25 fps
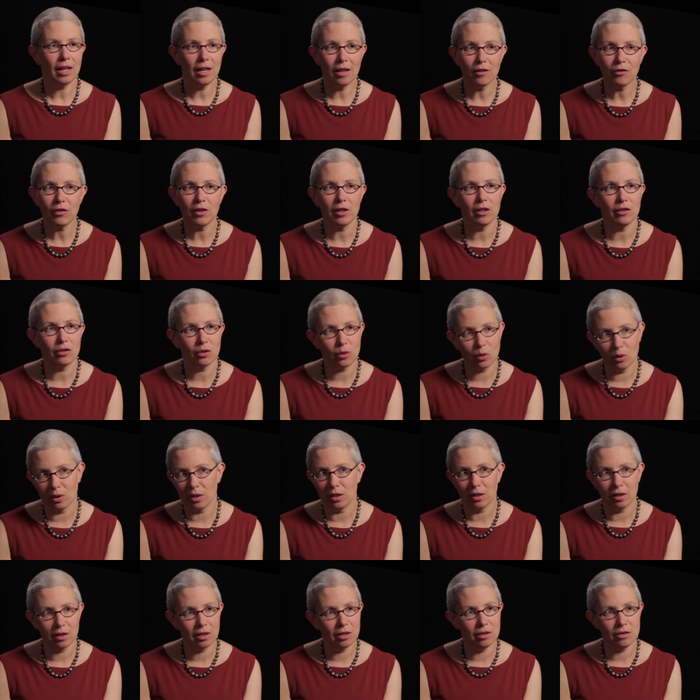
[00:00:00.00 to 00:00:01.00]
if it is
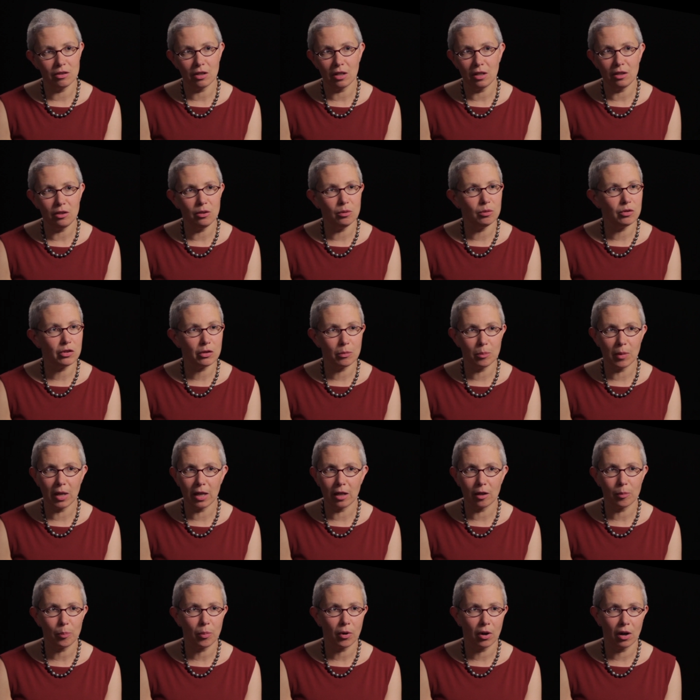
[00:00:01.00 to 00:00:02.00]
going to continue to
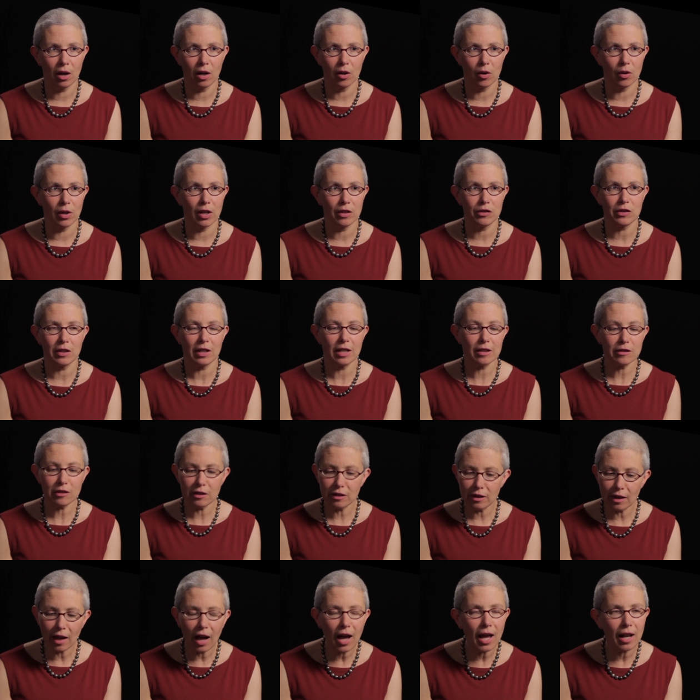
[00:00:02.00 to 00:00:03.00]
make progress. It's
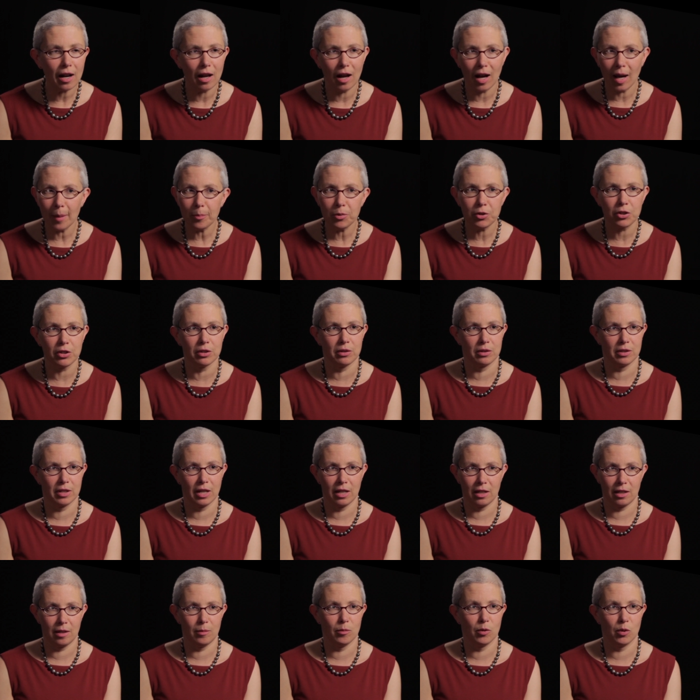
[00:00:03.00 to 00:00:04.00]
not optional
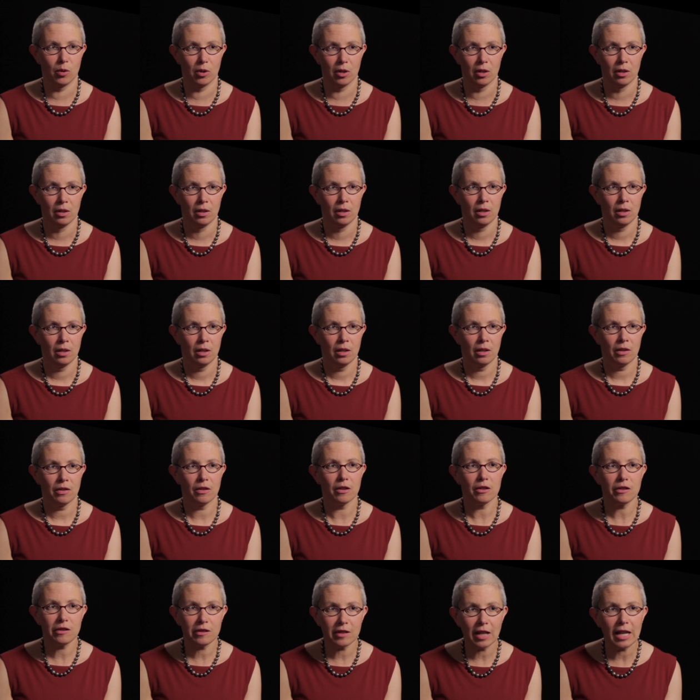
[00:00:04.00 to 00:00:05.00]
anymore.
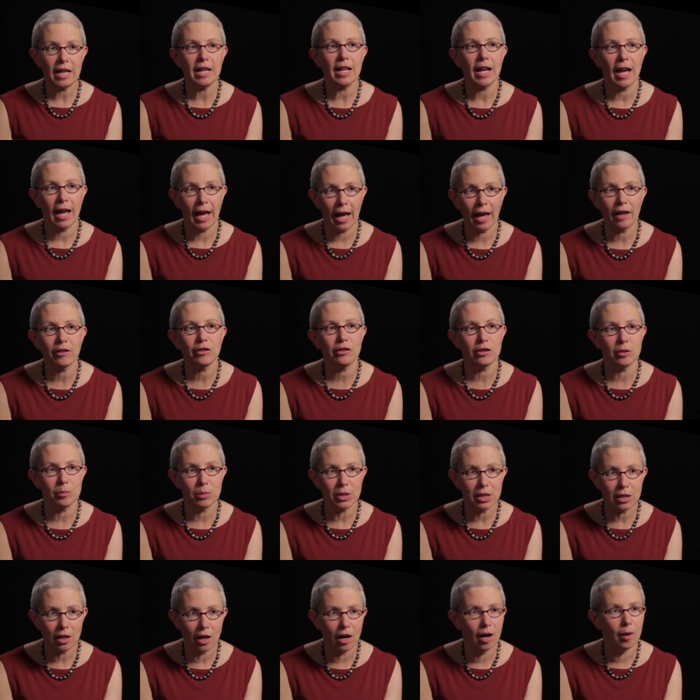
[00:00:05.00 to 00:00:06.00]
The state has to
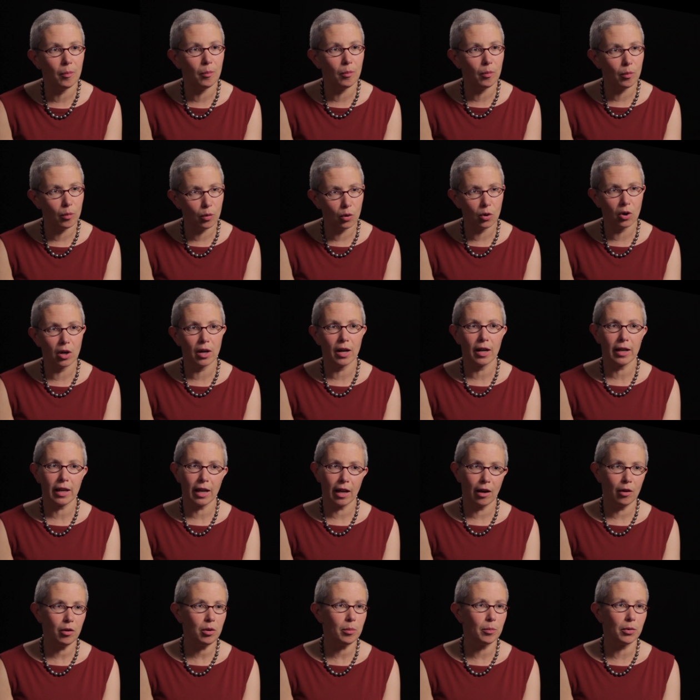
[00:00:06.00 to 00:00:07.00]
become more
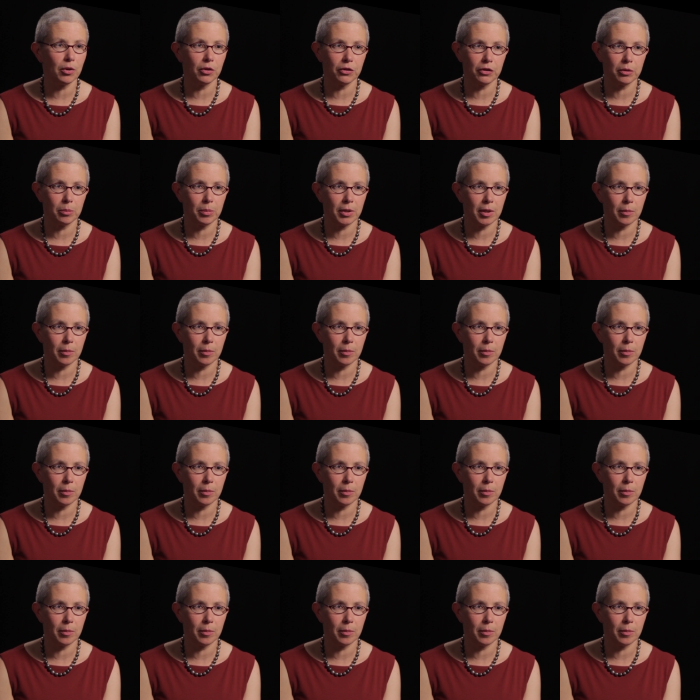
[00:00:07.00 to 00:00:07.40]
accountable to